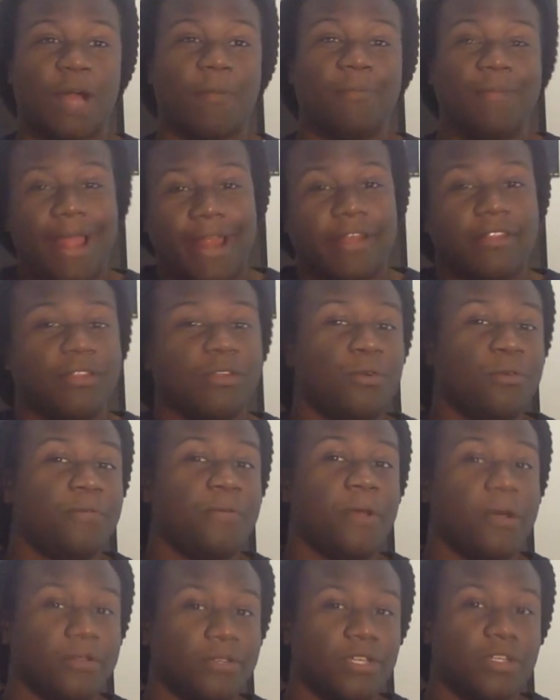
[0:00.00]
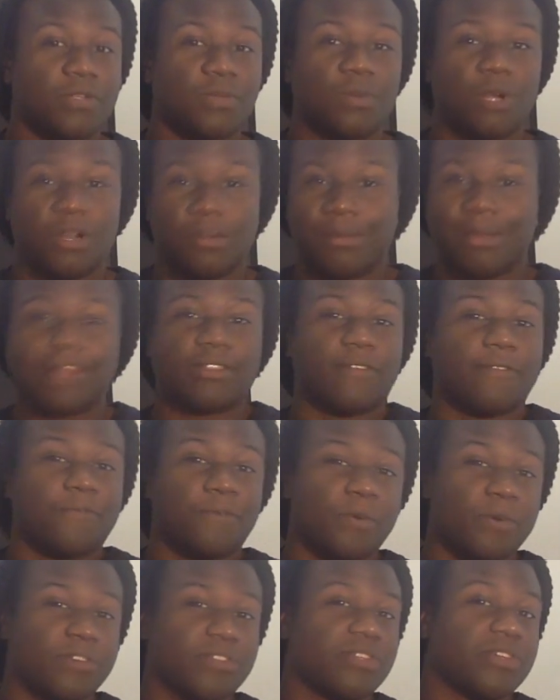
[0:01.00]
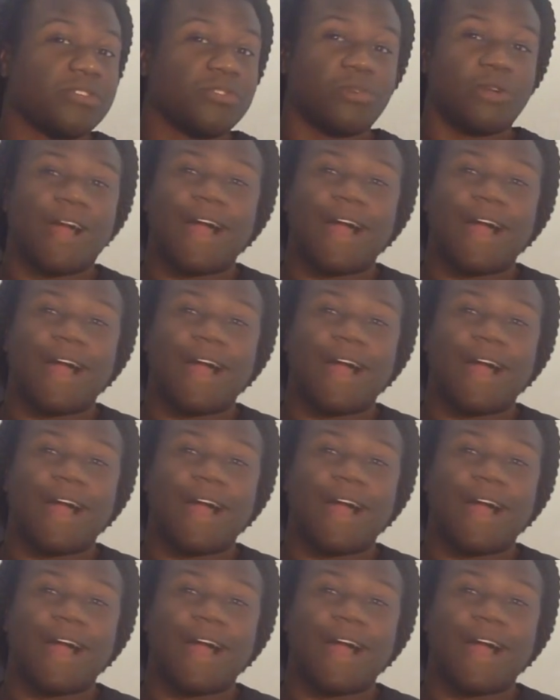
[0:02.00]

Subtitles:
I'm like Luffy on this one about the void sentry.